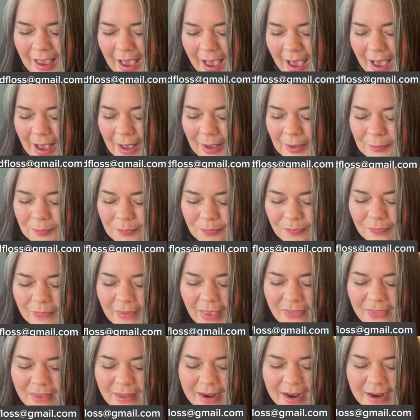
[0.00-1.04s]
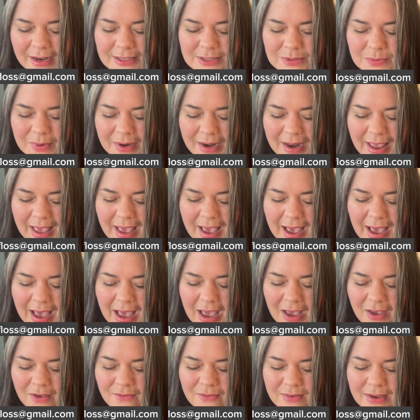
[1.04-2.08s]
The next one I
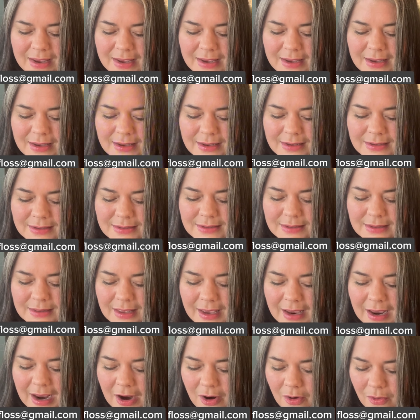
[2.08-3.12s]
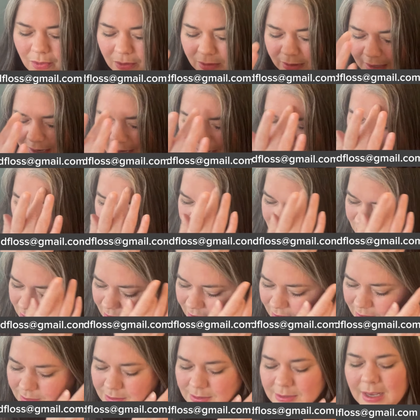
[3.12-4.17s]
have is The Herald
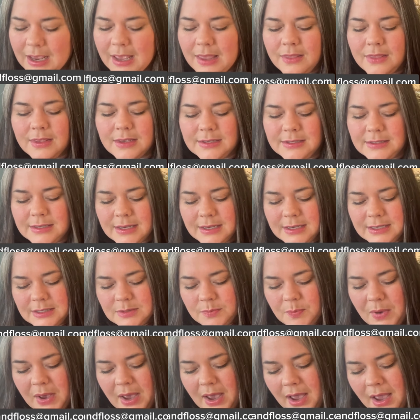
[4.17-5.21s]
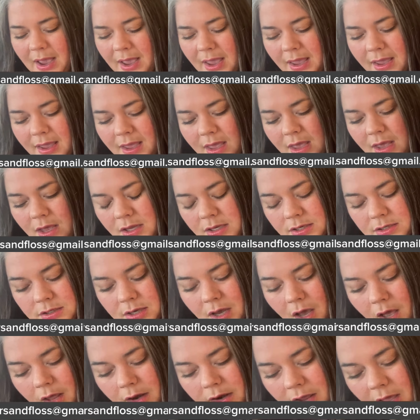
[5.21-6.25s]
Angels, and this is by
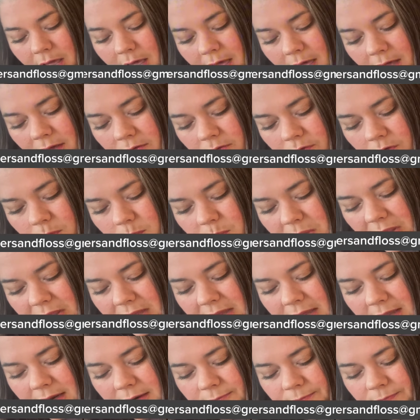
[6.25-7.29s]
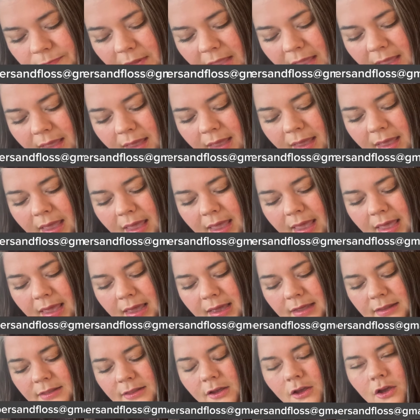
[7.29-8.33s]
Donna Vermillion.
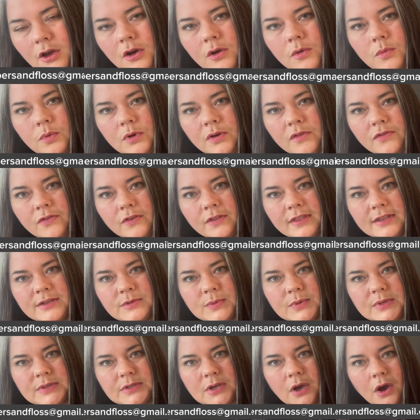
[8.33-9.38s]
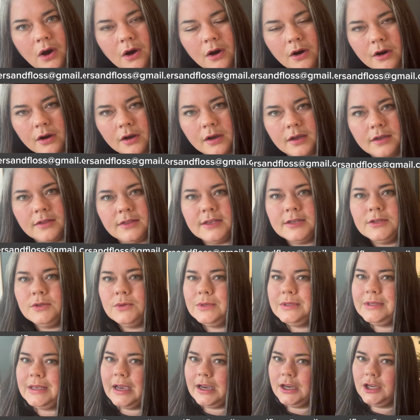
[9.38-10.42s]
And the code word for this was Hark. This
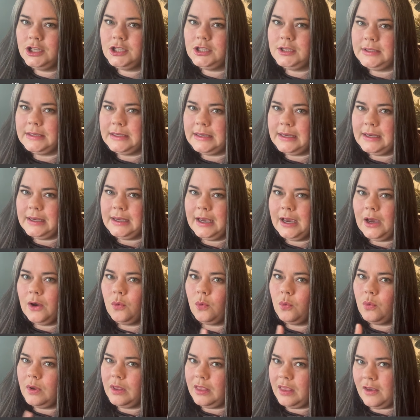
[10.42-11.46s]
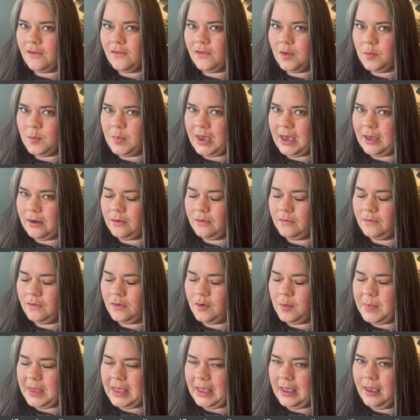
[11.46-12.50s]
was actually a really fun pattern
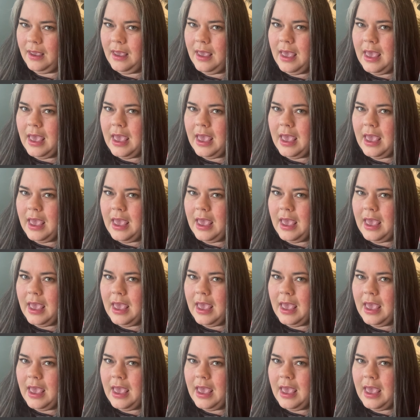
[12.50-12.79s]
for me.